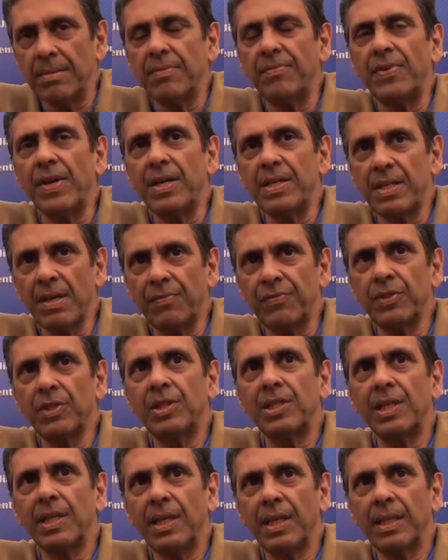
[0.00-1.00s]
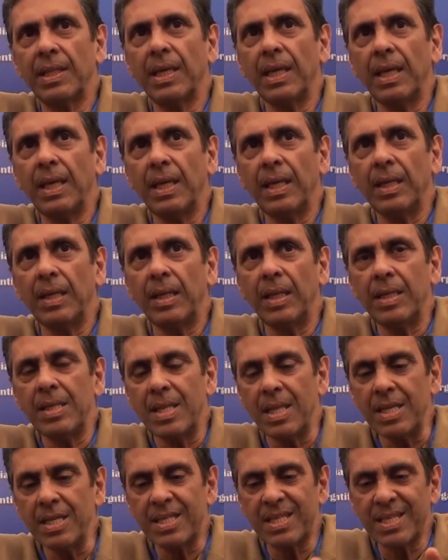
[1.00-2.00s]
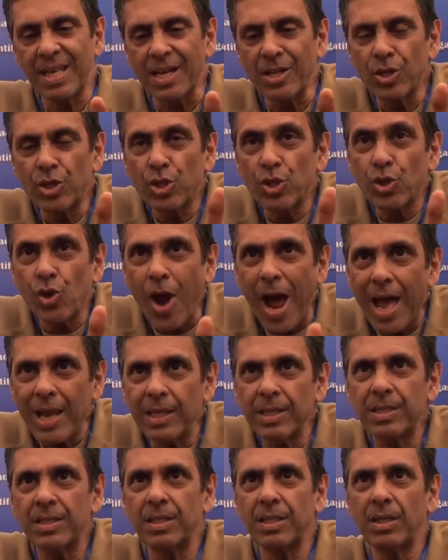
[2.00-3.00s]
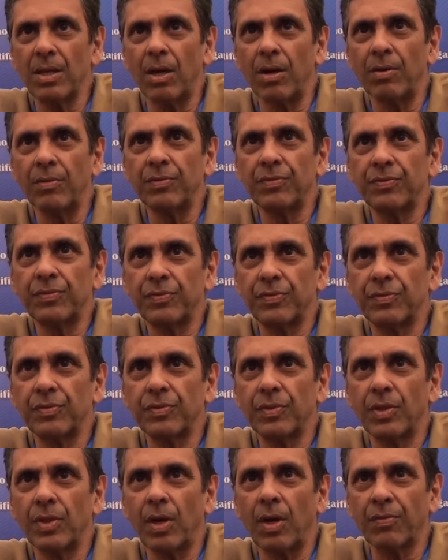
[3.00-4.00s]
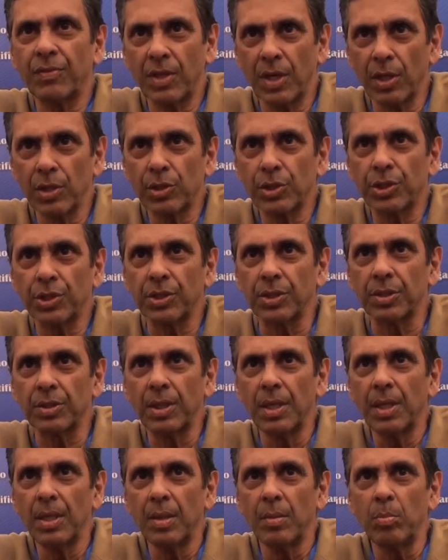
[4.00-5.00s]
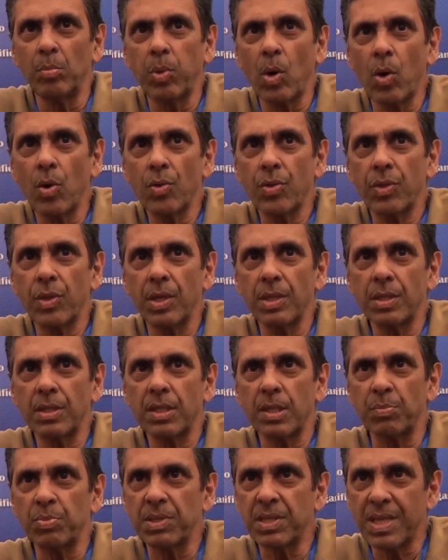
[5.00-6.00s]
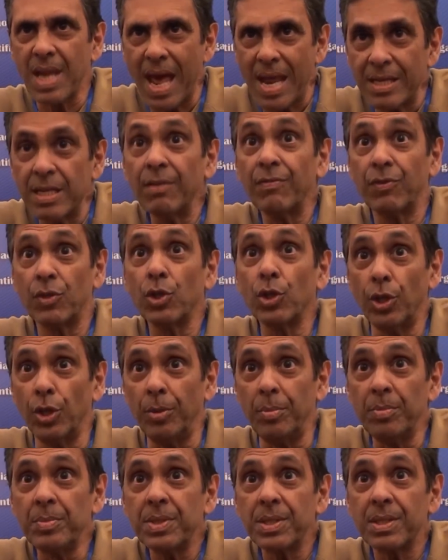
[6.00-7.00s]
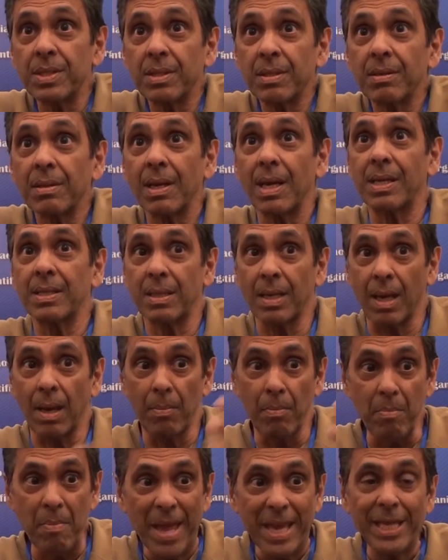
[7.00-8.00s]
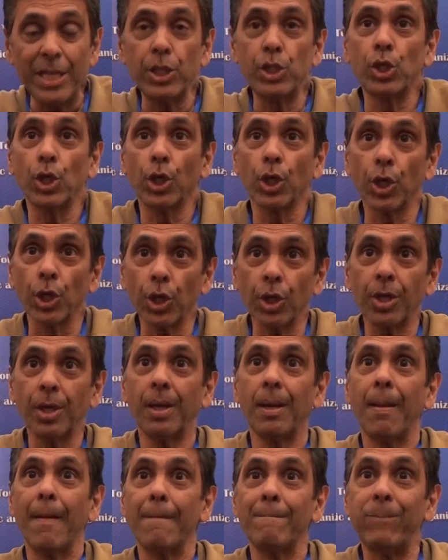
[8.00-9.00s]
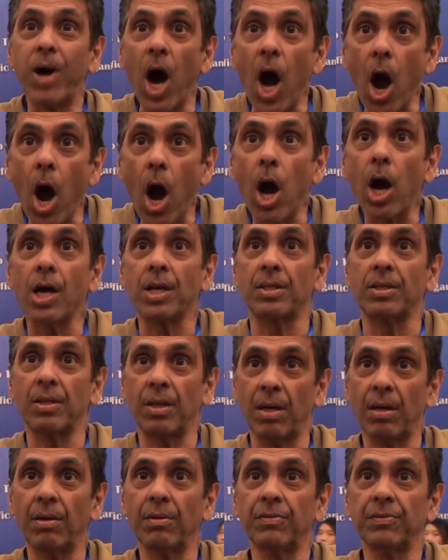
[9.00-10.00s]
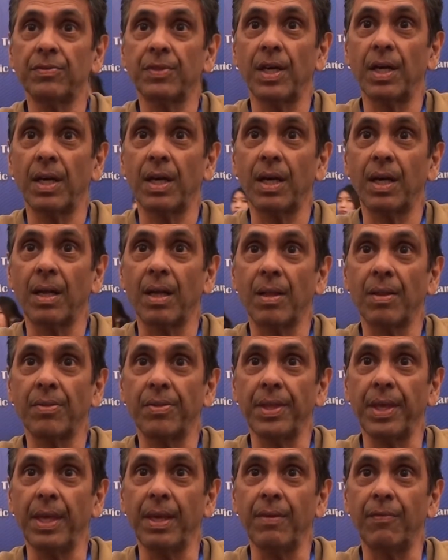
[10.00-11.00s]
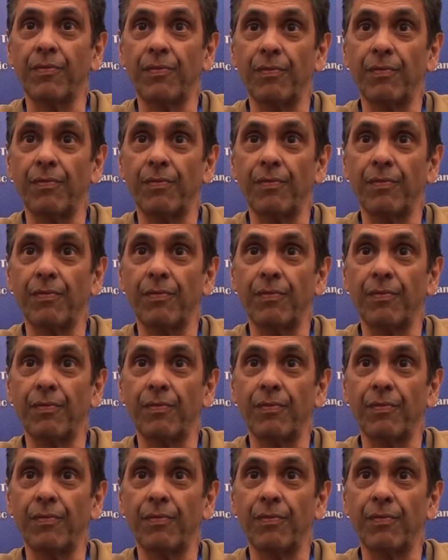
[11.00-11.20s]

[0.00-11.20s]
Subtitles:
Very definitely the centrality of culture, both in substantive terms as a major part of the